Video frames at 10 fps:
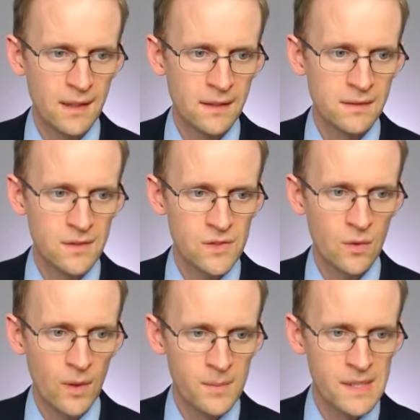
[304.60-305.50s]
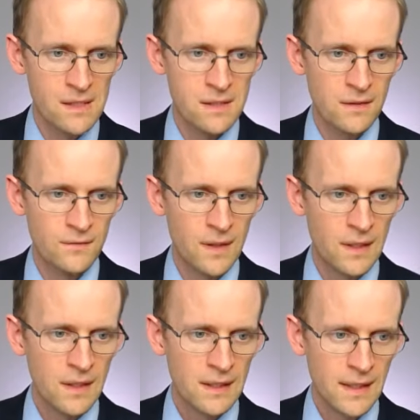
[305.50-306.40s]
under the sole representative
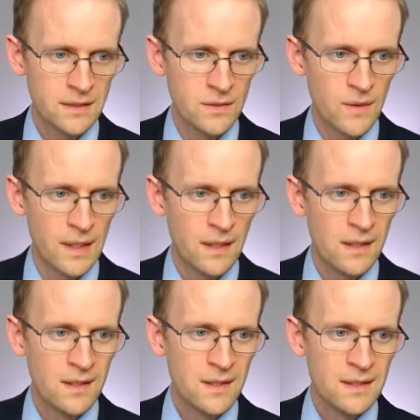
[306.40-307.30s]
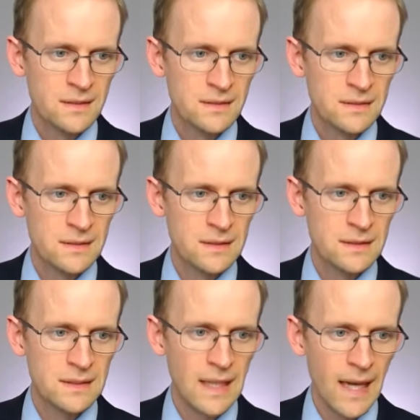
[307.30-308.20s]
category,
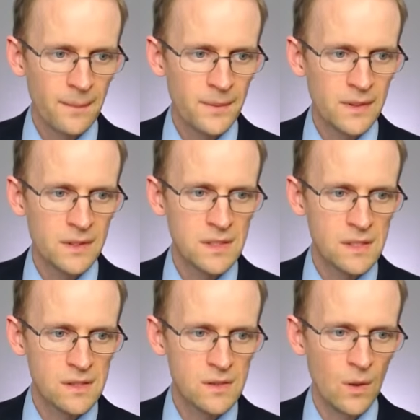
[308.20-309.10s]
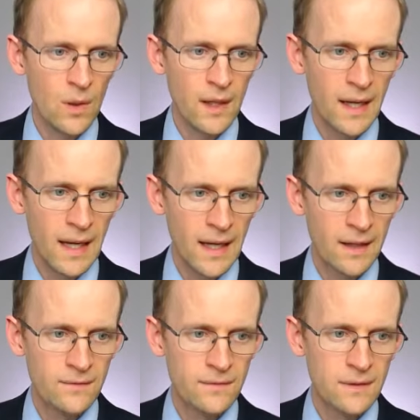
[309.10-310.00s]
the applicant does not
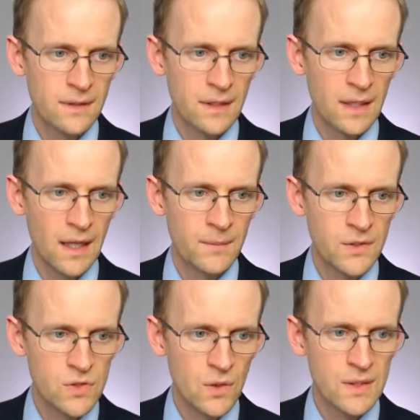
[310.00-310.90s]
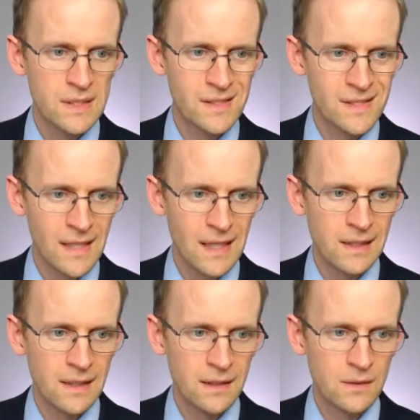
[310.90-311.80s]
have a majority
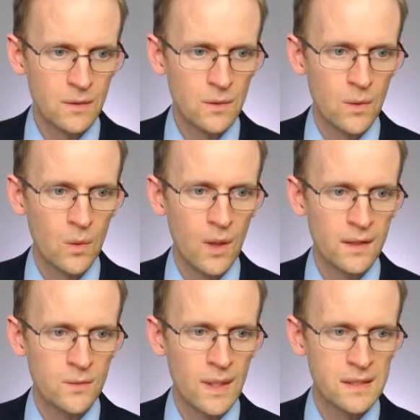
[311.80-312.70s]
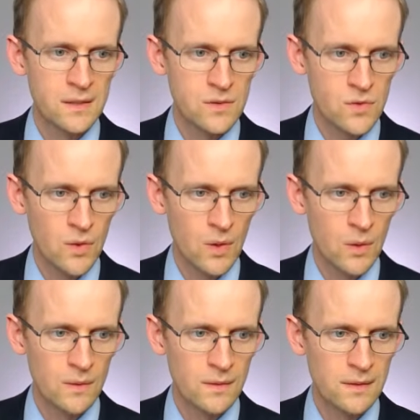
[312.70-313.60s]
stake in or otherwise
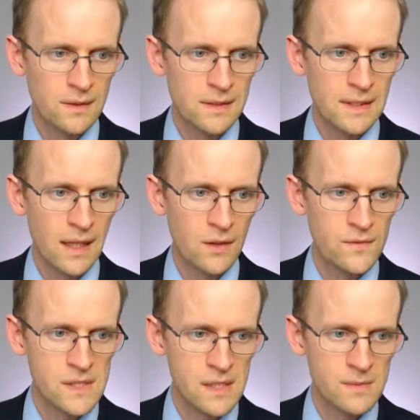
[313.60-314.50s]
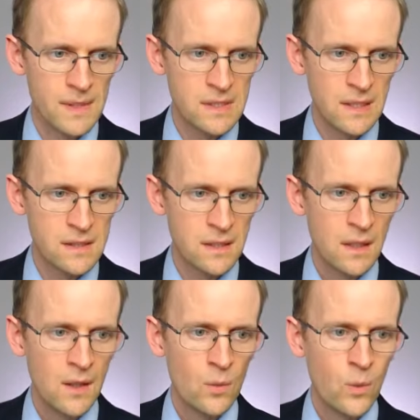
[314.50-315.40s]
control the overseas business,
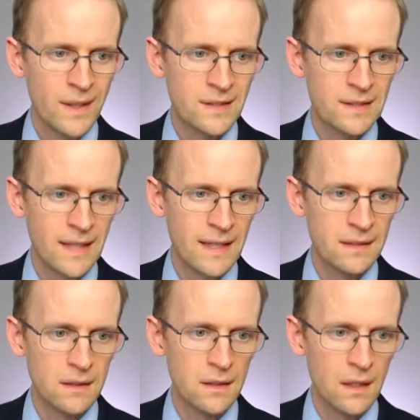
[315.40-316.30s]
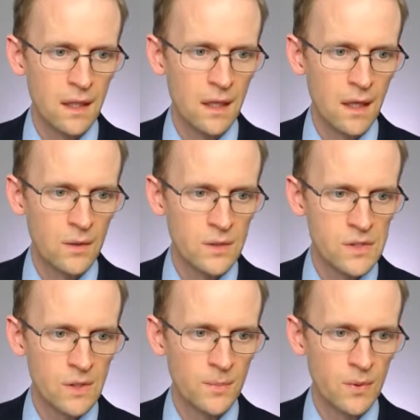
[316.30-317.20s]
whether that
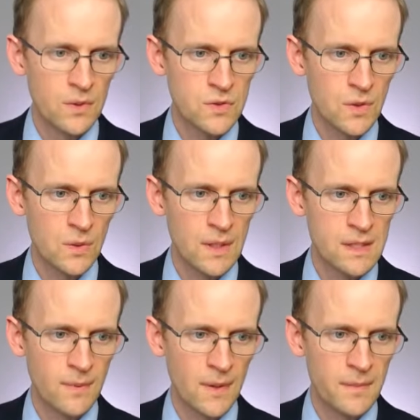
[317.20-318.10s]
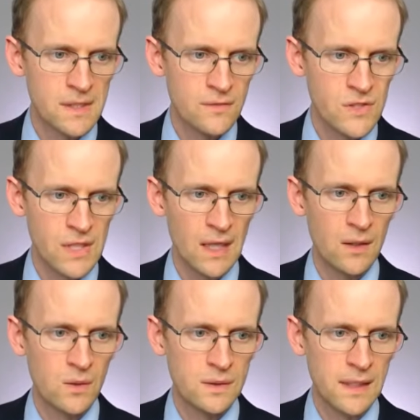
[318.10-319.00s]
ownership or control is by means of a
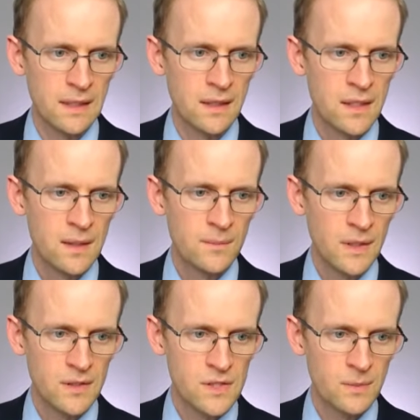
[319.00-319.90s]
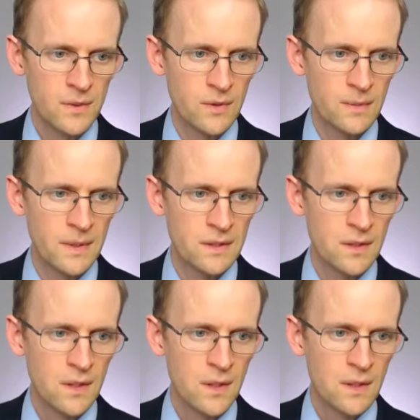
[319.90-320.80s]
shareholding, partnership agreement,
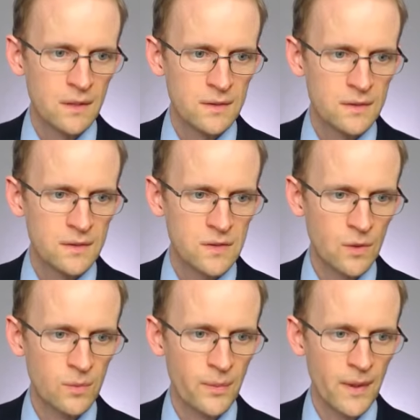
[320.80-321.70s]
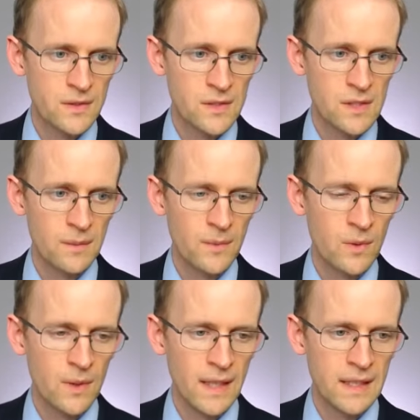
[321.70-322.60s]
sole proprietorship,
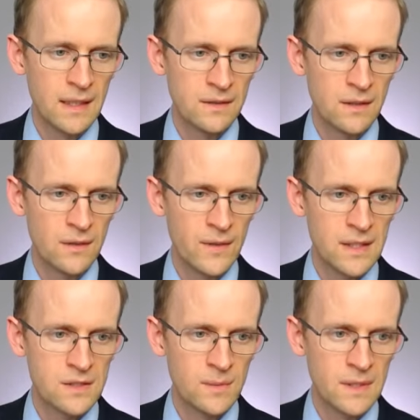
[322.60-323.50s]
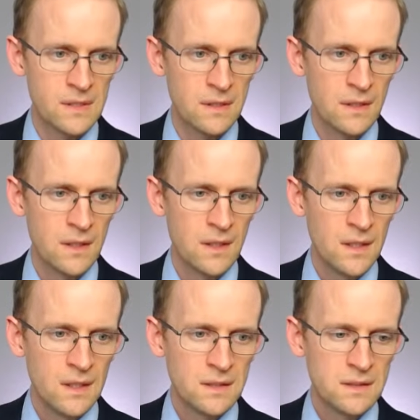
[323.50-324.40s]
or any other arrangement.
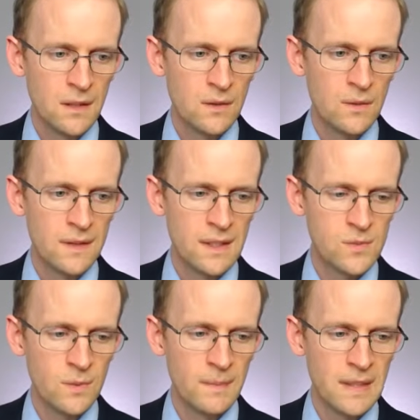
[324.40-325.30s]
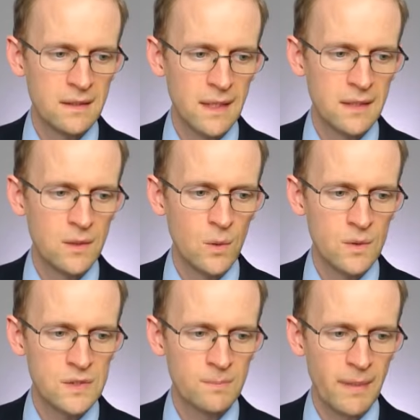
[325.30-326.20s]
So this would mean that
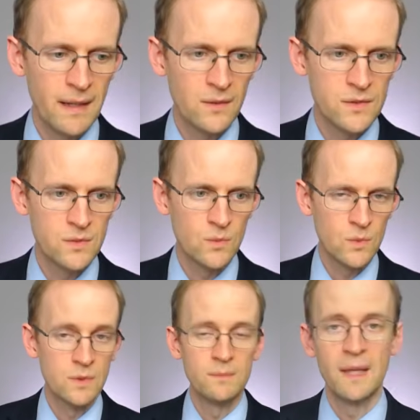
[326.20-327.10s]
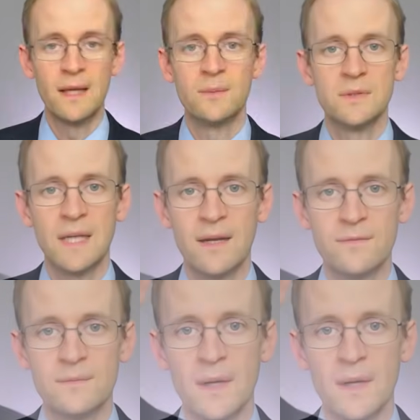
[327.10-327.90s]
your spouse wouldn't be able to have